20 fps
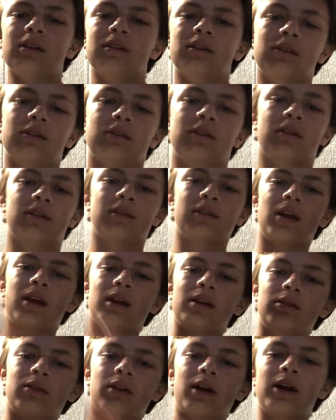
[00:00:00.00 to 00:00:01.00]
It's the
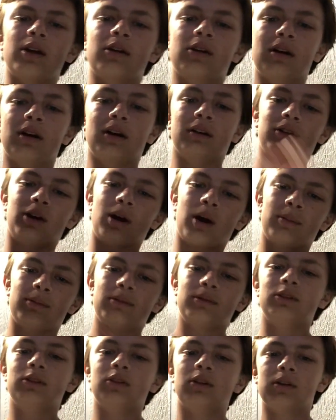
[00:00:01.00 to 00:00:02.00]
sand layering on top of
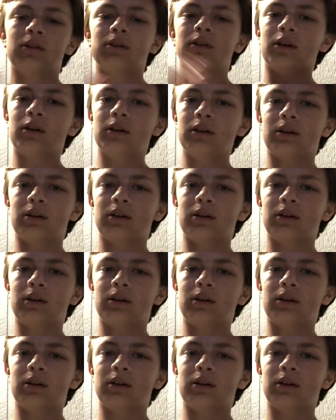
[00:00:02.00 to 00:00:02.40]
each other.